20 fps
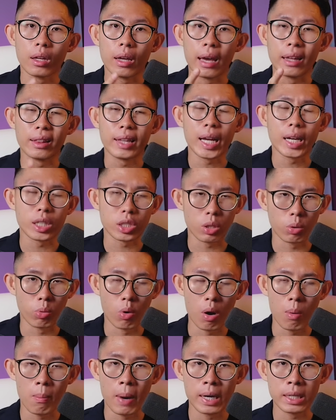And that is the
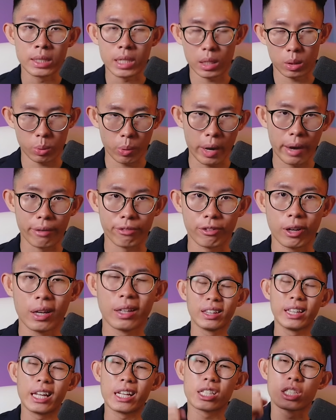wrong mindset to have.
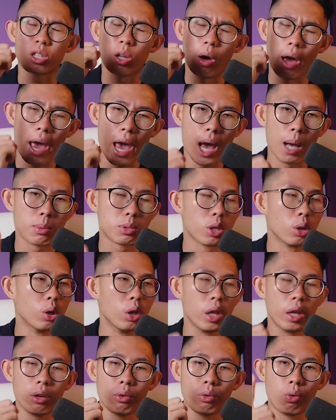That is the
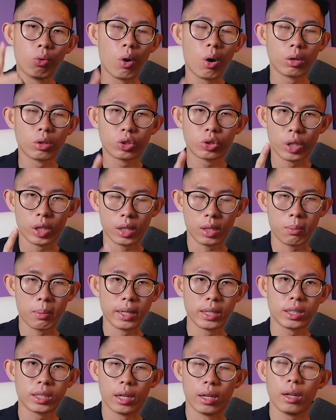absolutely wrong trading
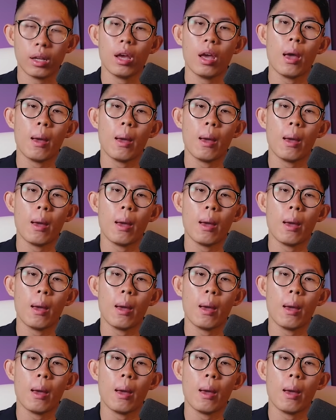mindset.